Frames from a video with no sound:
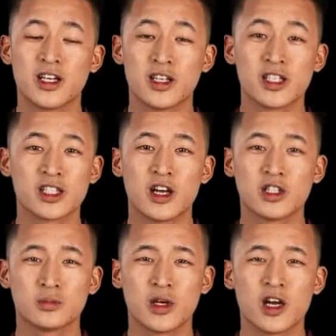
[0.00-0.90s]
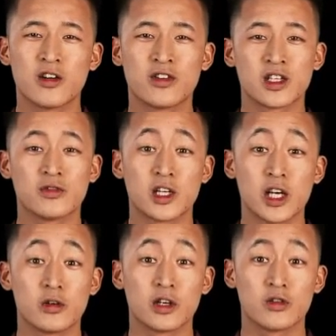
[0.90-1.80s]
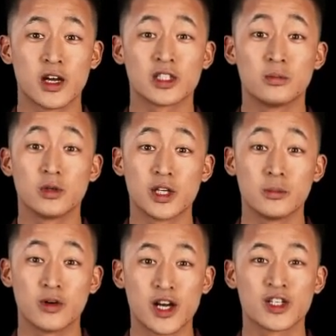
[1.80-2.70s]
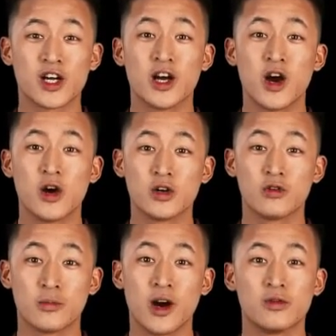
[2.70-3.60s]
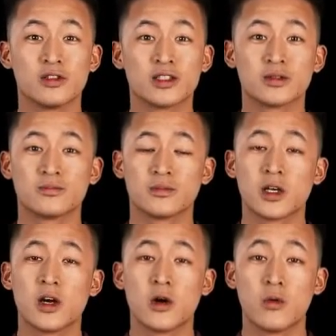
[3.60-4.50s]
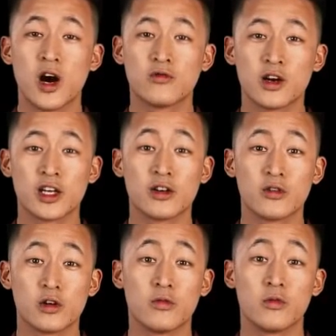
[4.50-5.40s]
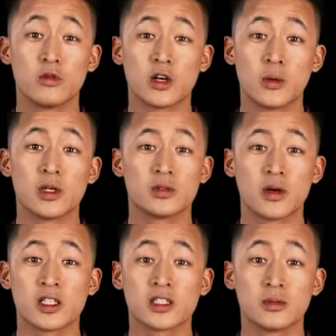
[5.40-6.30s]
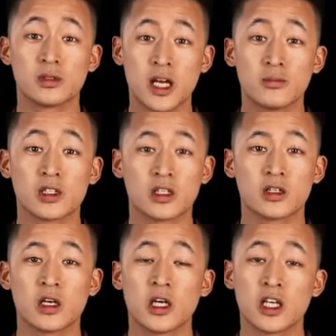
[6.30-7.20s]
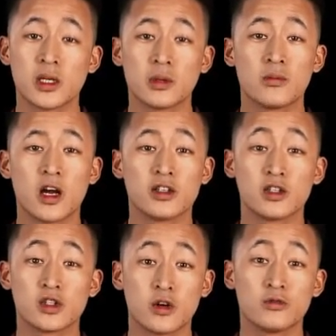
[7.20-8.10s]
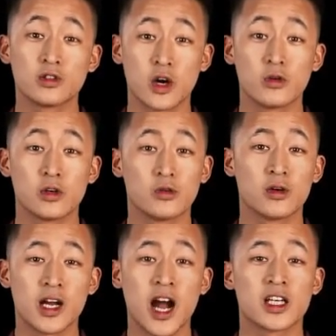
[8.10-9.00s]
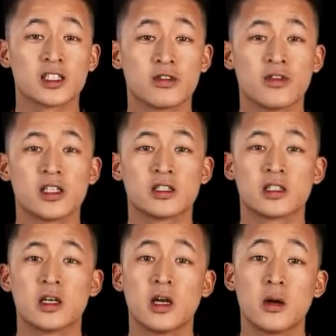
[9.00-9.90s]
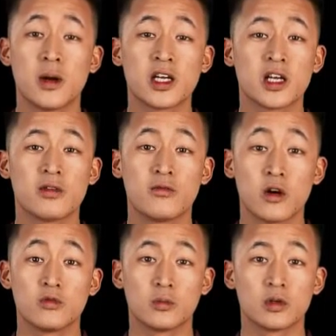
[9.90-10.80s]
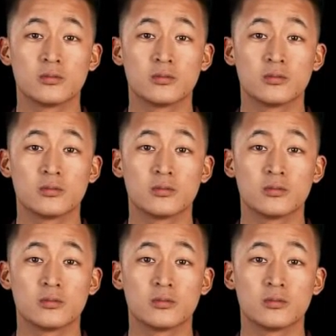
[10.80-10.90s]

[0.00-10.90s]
This card's perfect for clearing threats and putting pressure on your opponent. While running 3 or 4 copies might seem tempting, keep in mind that Son Goku lacks defense, making him vulnerable.